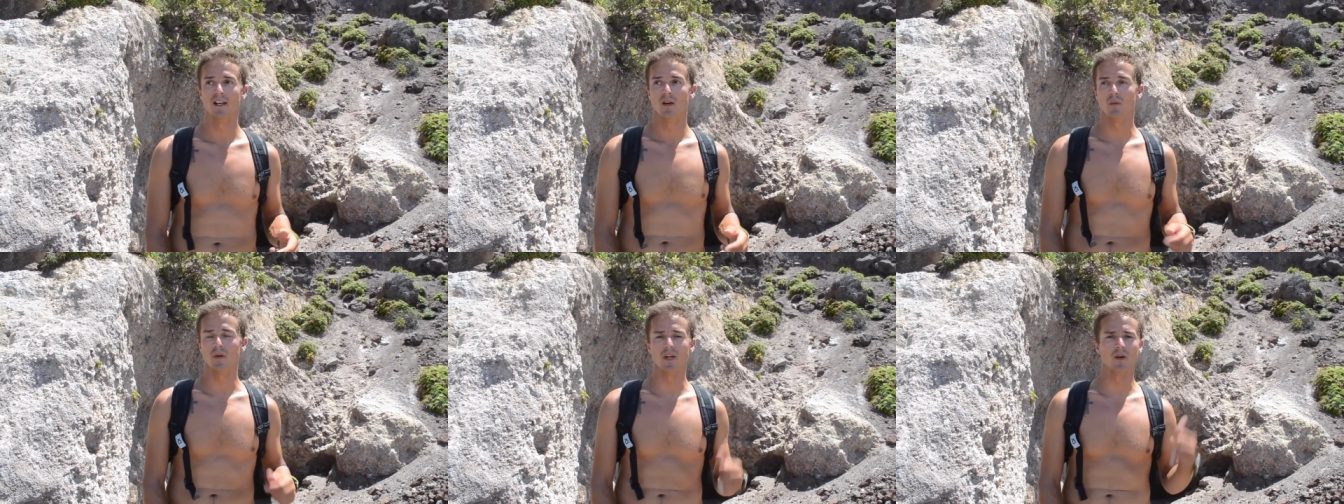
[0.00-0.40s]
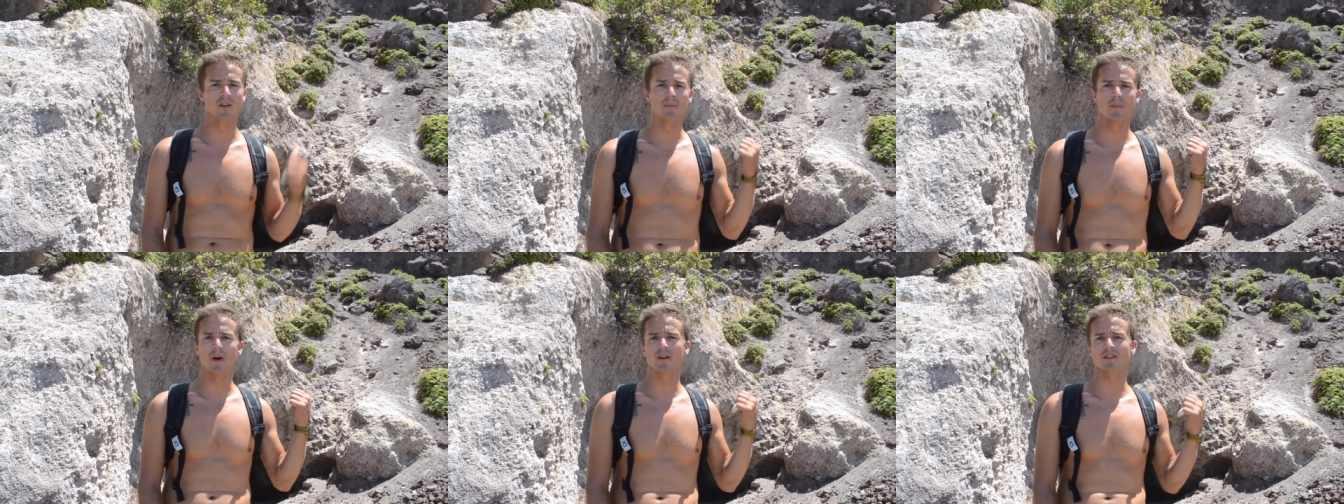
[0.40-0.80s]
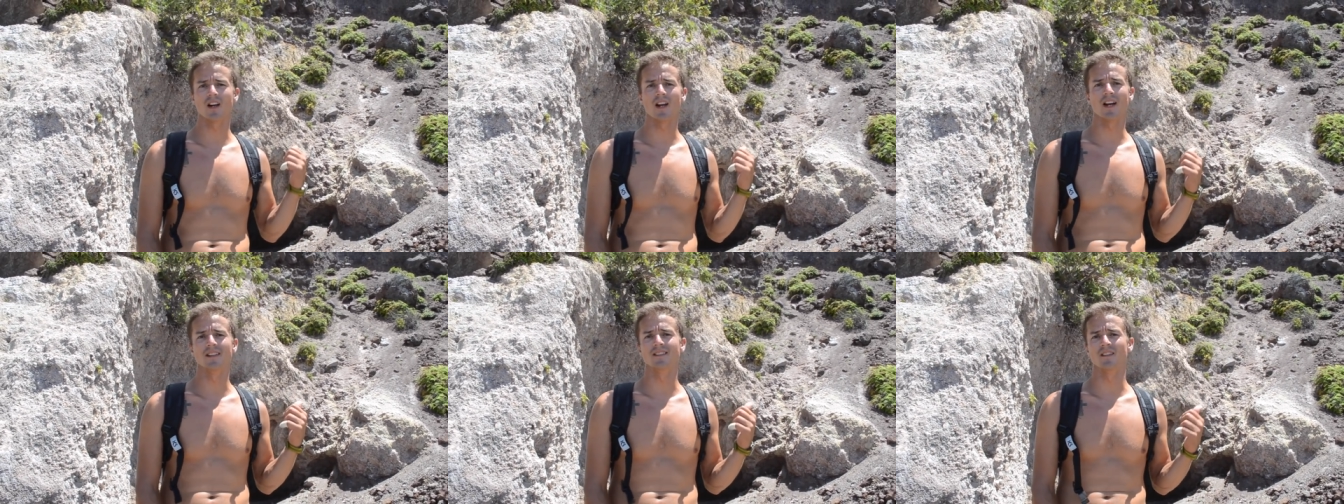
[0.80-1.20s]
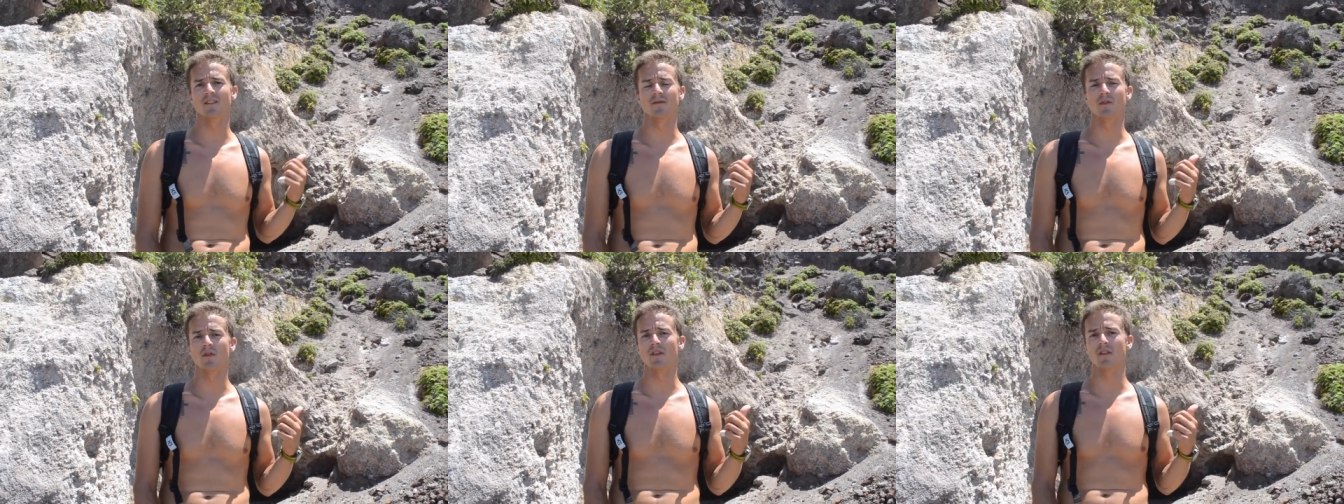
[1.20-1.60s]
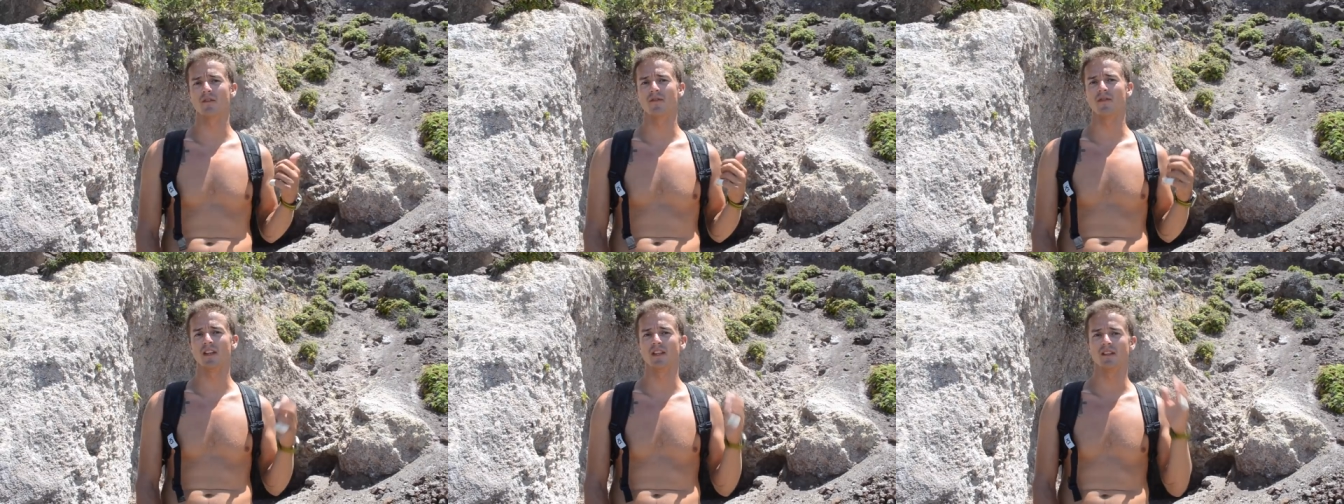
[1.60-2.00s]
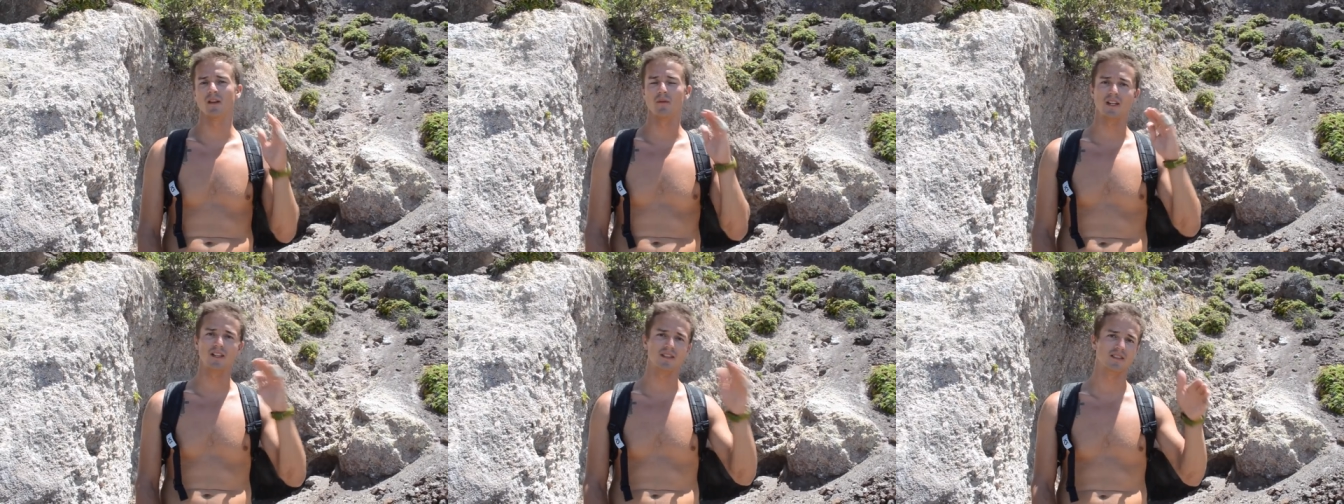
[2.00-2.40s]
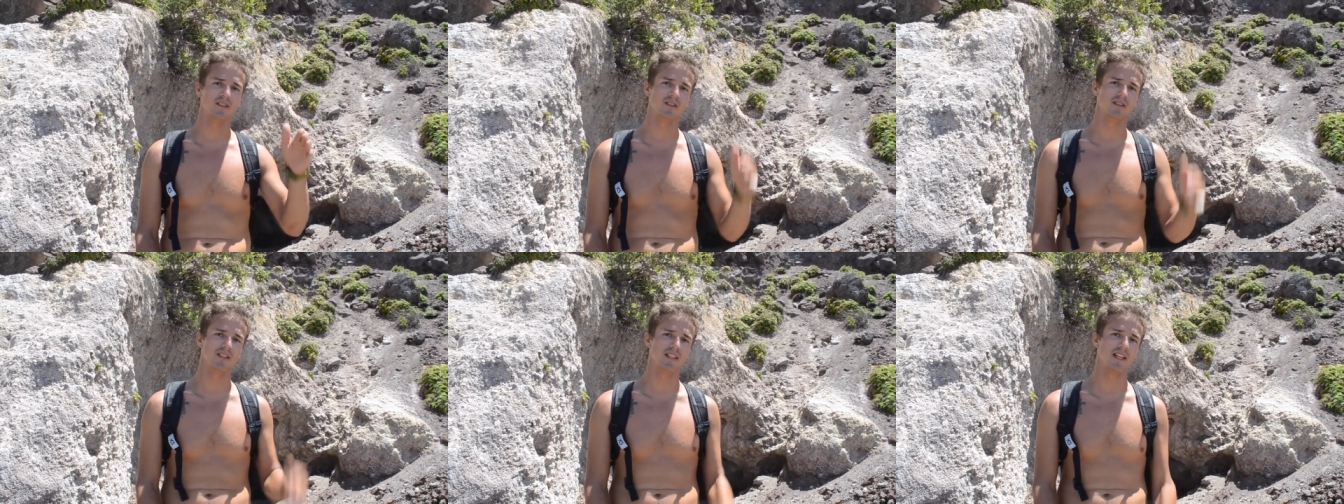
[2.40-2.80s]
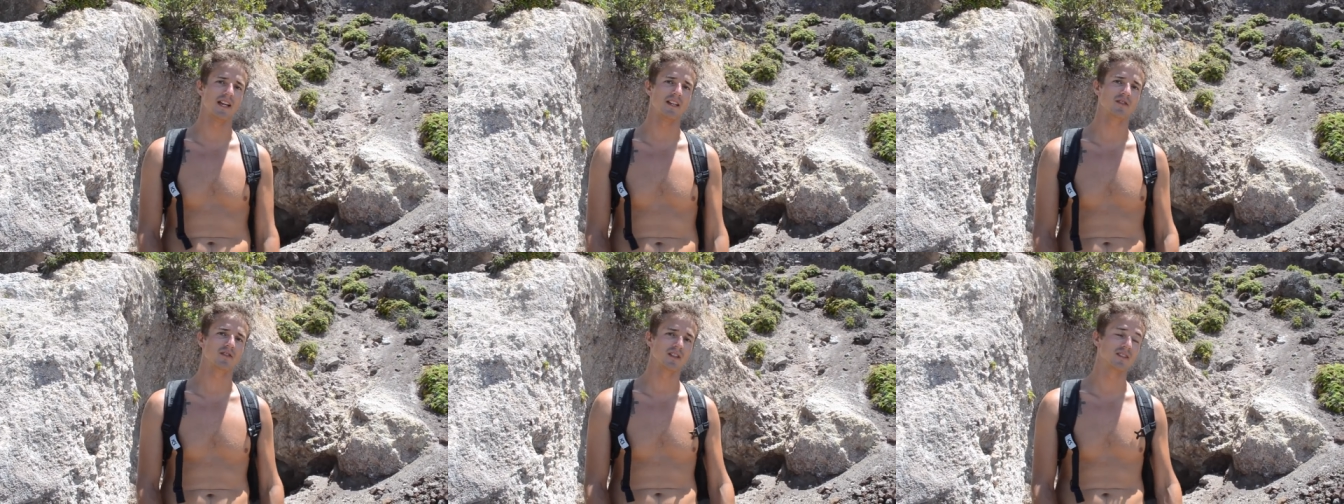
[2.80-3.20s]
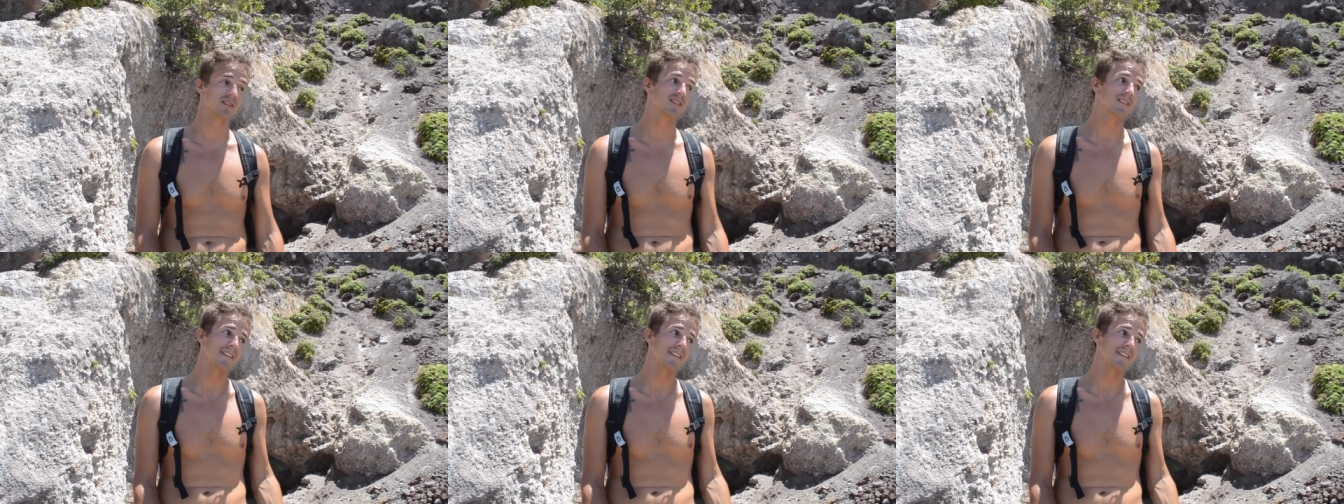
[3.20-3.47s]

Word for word: We only poked our heads in a few hundred feet and we could still see the entrance.